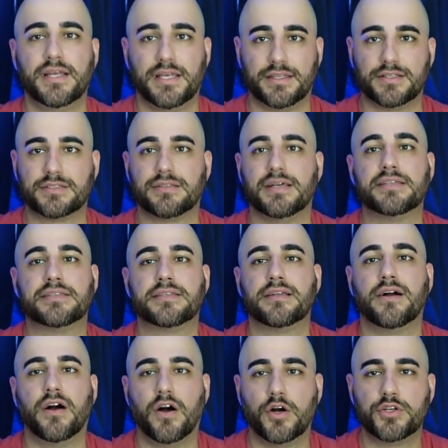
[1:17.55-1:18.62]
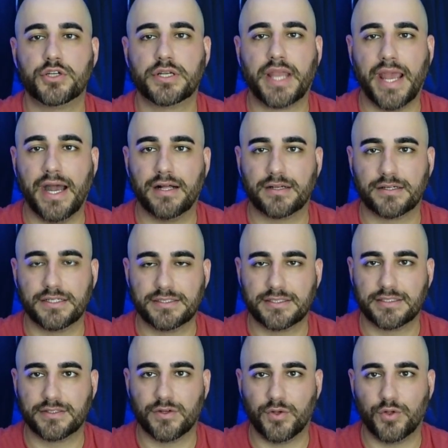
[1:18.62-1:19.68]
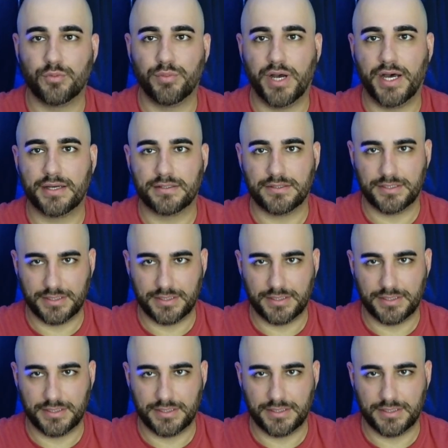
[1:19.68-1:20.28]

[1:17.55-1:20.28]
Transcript: There's less than 100 calories in the whole bottle.